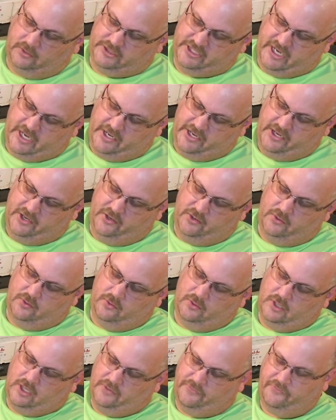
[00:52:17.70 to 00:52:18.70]
you a
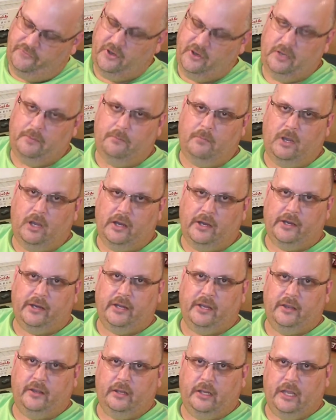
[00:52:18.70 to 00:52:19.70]
foot mark
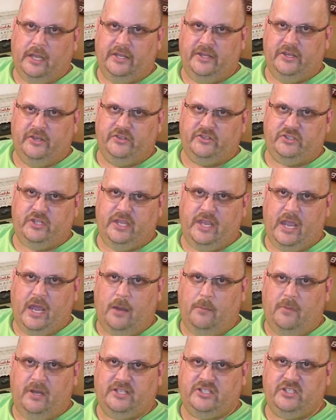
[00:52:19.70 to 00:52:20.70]
and usually how much
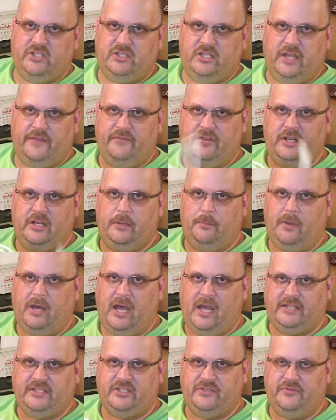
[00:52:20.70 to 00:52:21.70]
is left in a box if
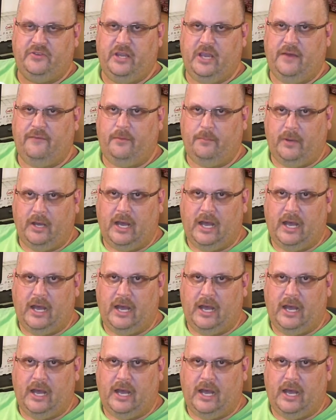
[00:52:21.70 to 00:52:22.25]
you have a box.